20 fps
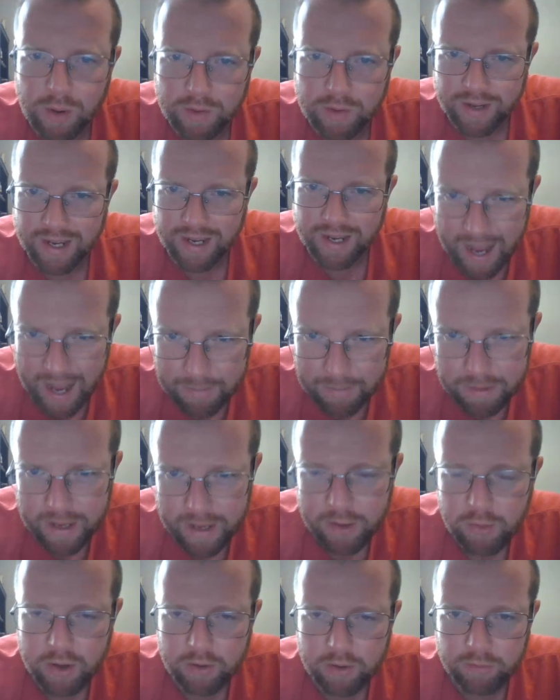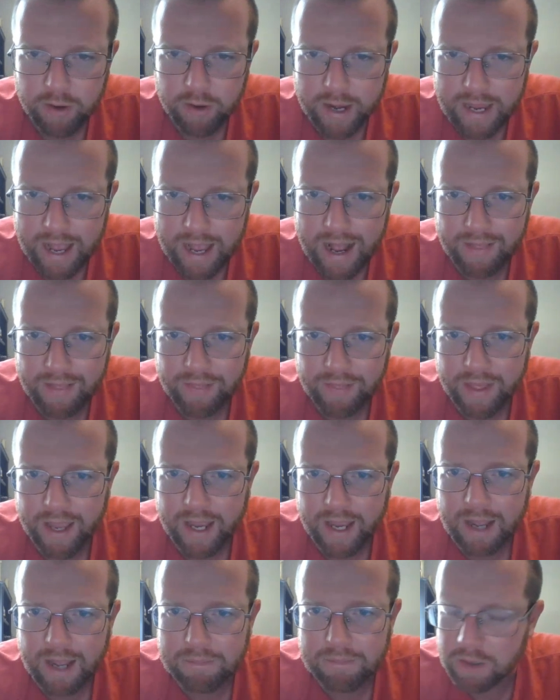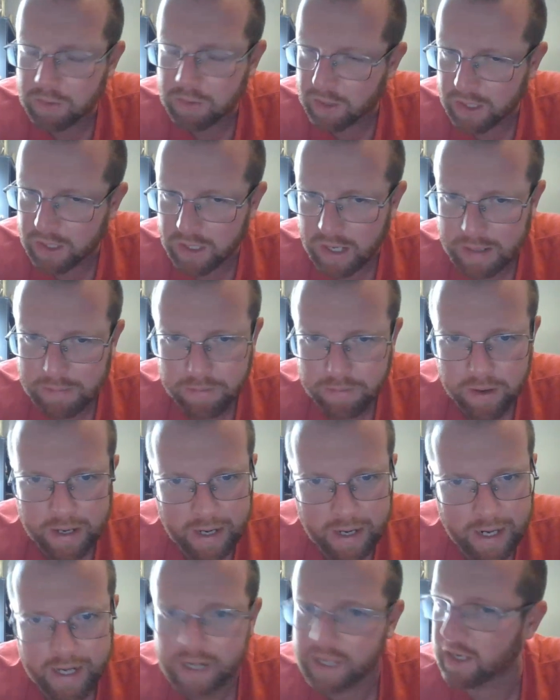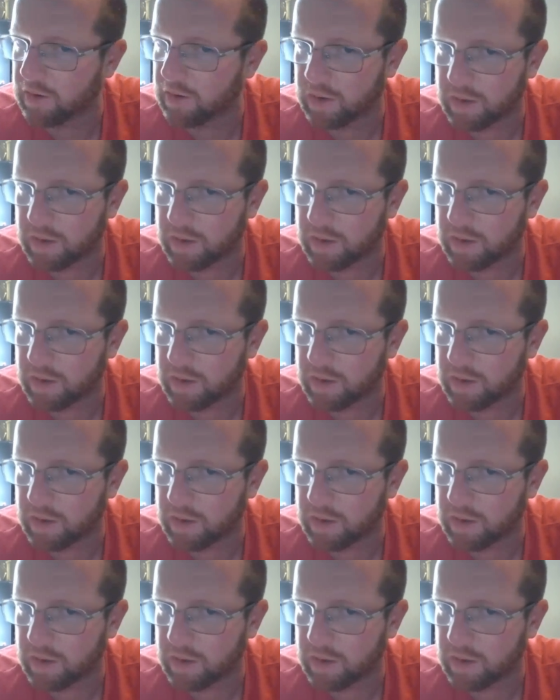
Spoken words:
You have a copy. You can write on that copy. You can type right on it.